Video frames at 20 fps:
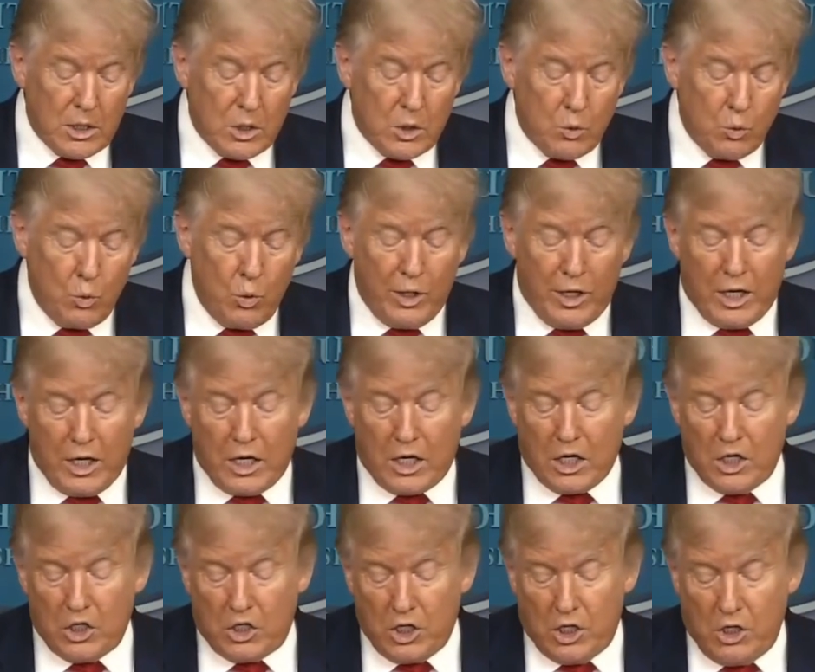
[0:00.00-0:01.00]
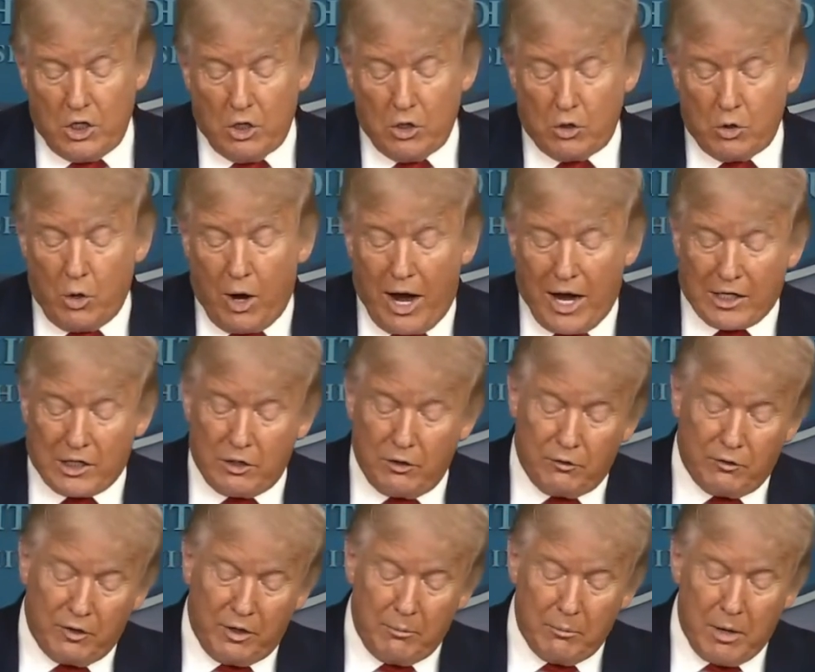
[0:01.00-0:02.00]
We continue to
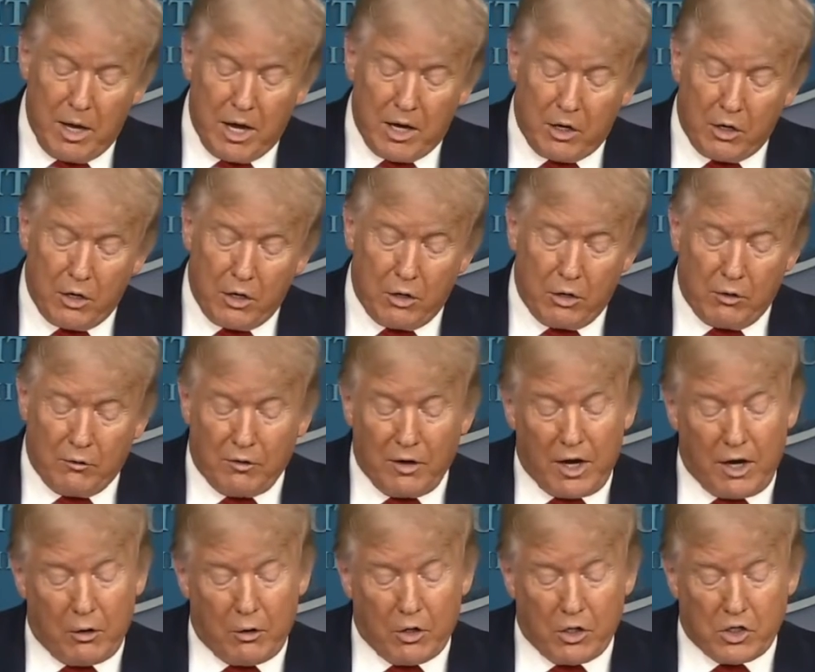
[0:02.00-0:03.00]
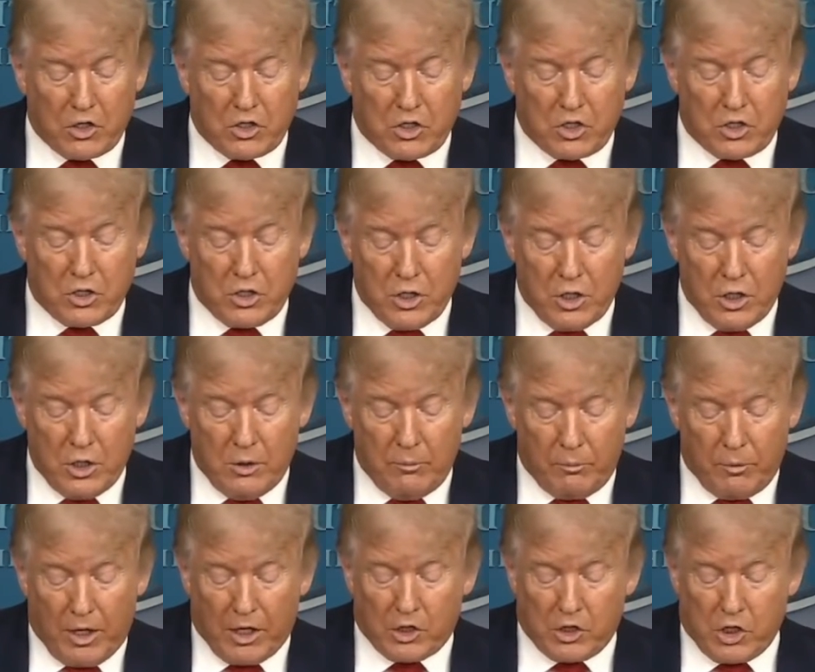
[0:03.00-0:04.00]
actively monitor the virus,
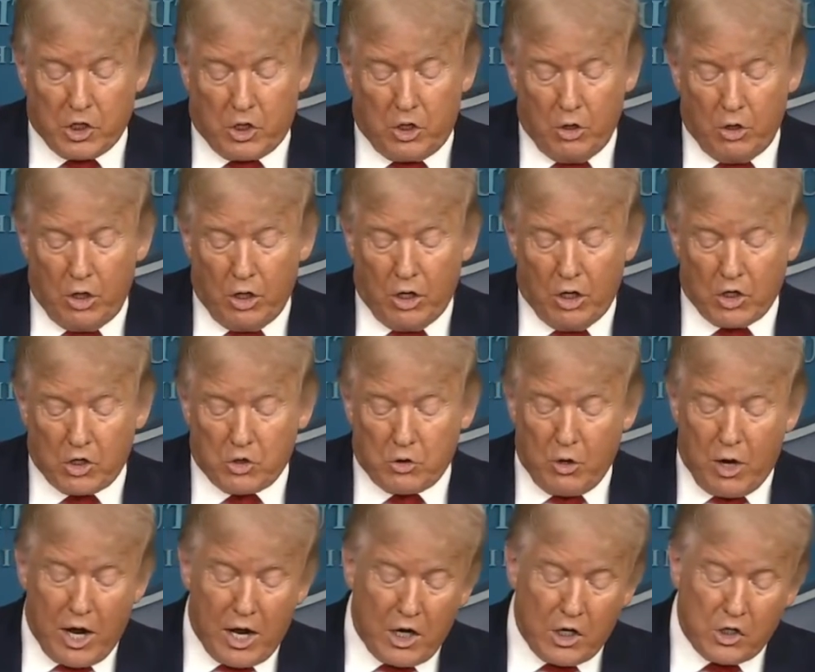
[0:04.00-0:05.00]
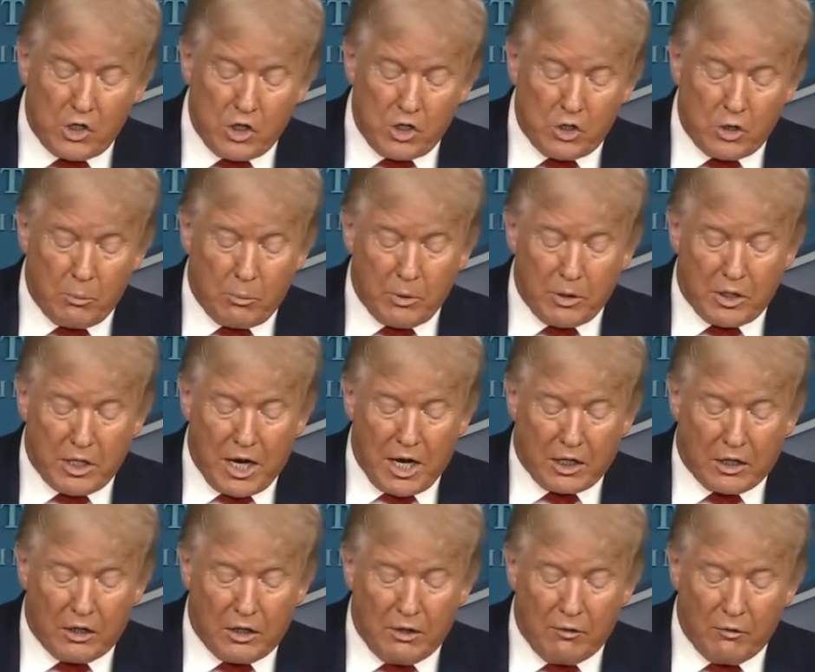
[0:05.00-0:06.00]
executing our strategy to
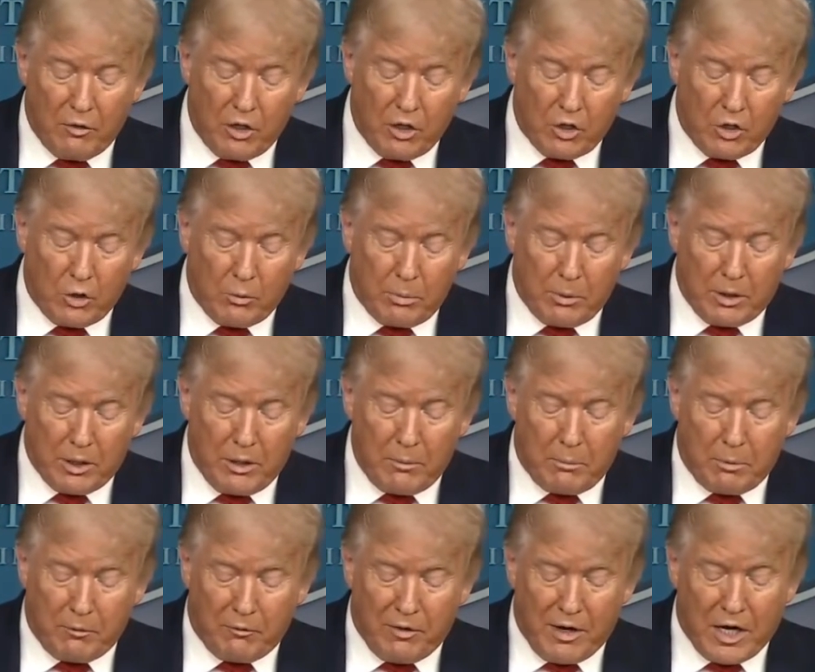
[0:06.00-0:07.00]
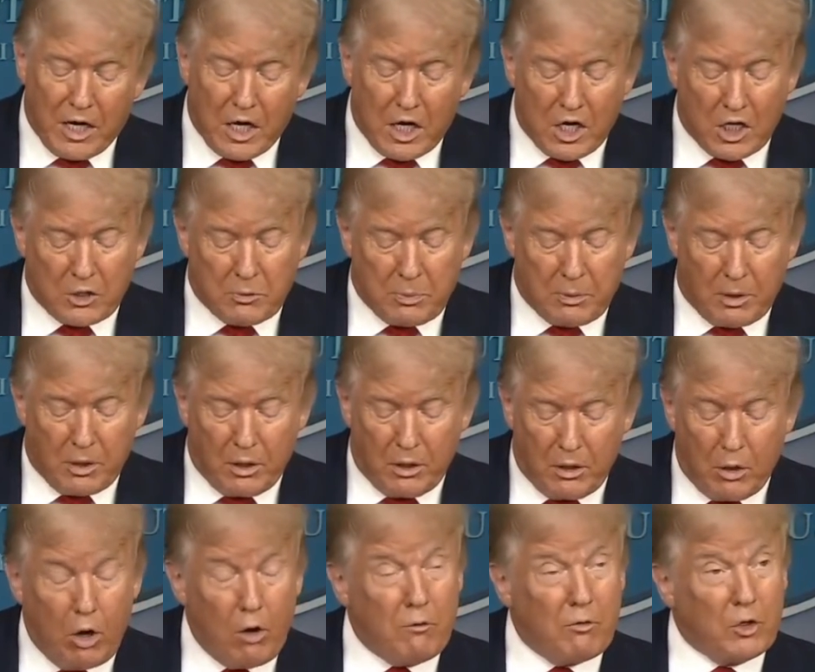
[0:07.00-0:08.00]
protect the vulnerable and prevent
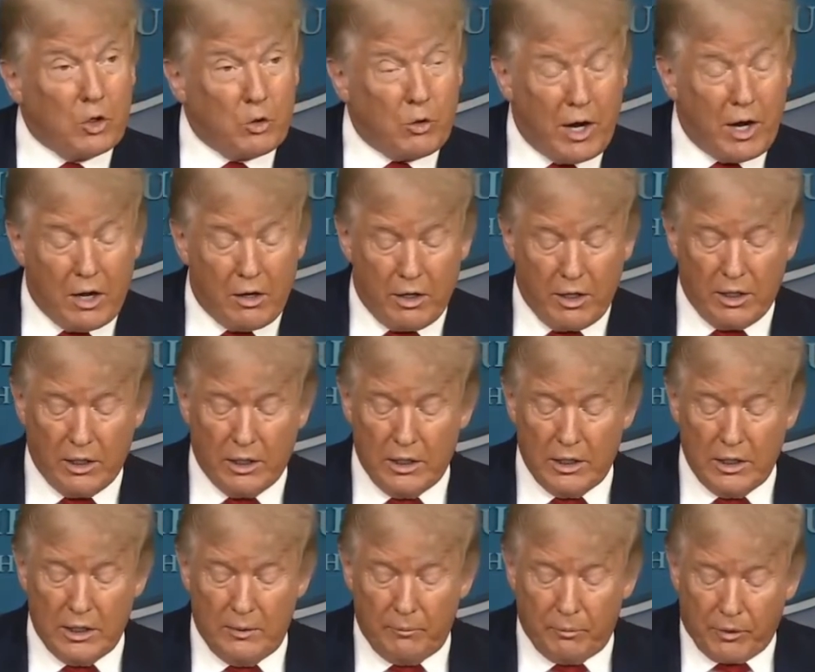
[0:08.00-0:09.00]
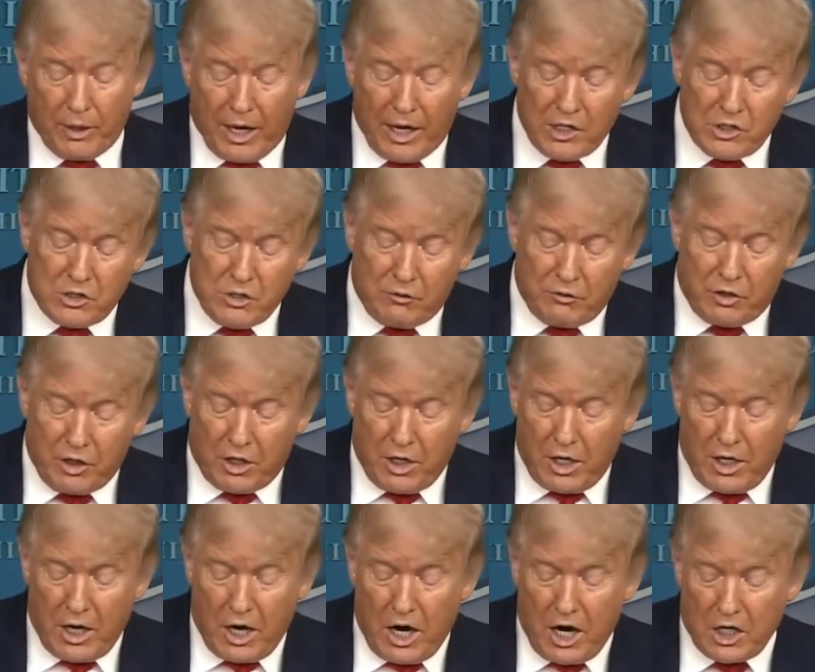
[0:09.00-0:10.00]
hospital overcrowding. As of
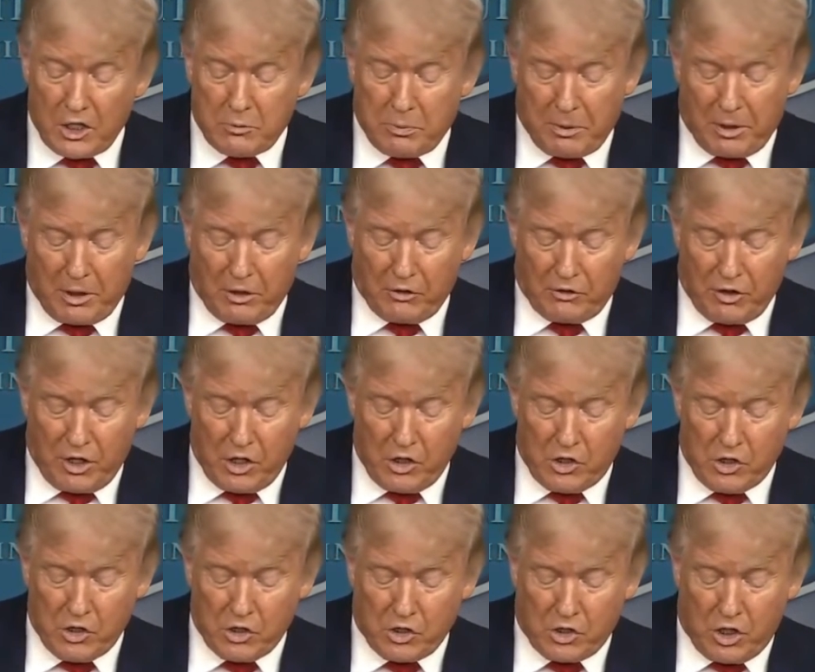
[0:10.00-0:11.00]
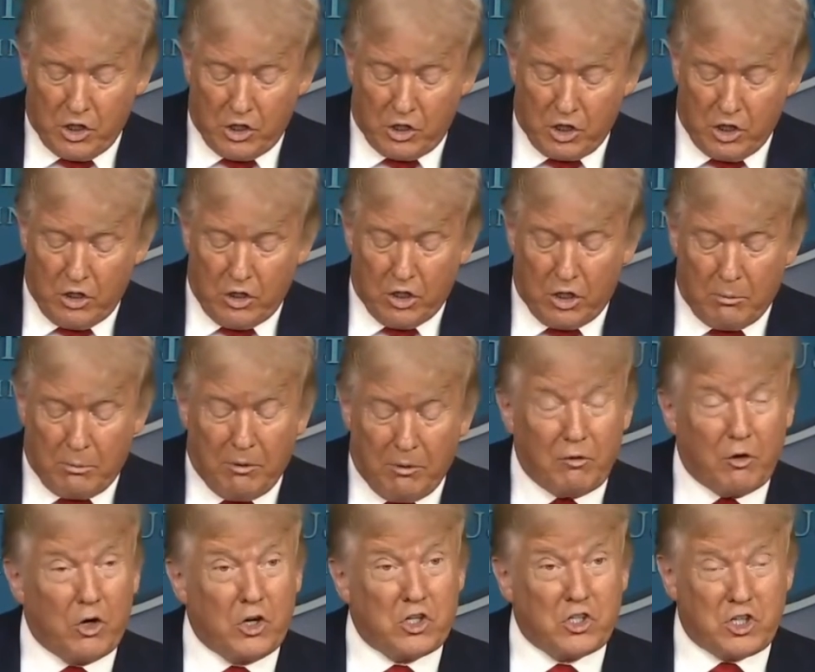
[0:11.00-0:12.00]
today, hospitalizations continue to be
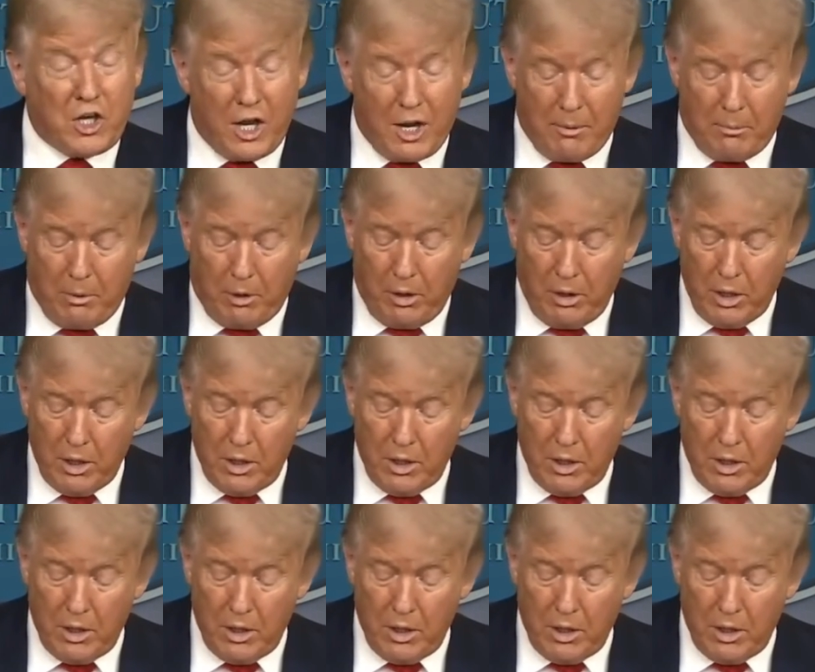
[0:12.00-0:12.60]
very stable,